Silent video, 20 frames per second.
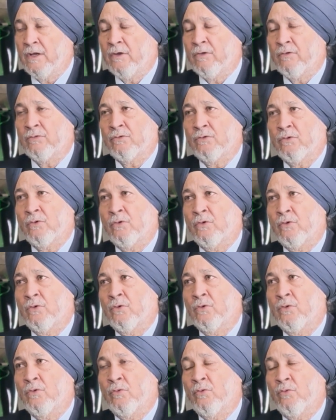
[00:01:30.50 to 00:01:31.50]

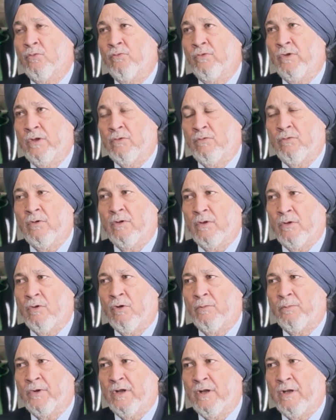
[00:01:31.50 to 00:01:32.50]
So we
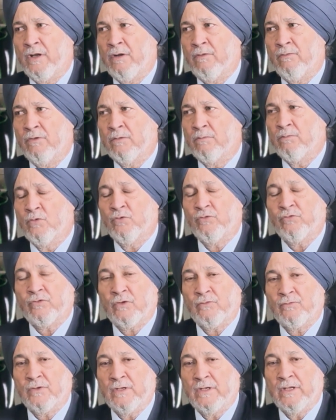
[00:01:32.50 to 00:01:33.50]
operated with most
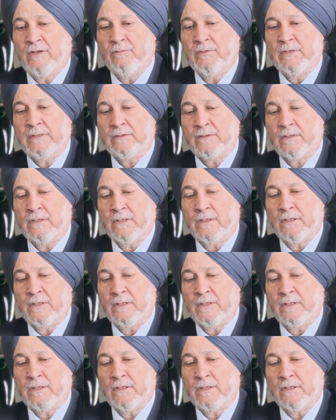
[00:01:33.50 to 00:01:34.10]
of the navies.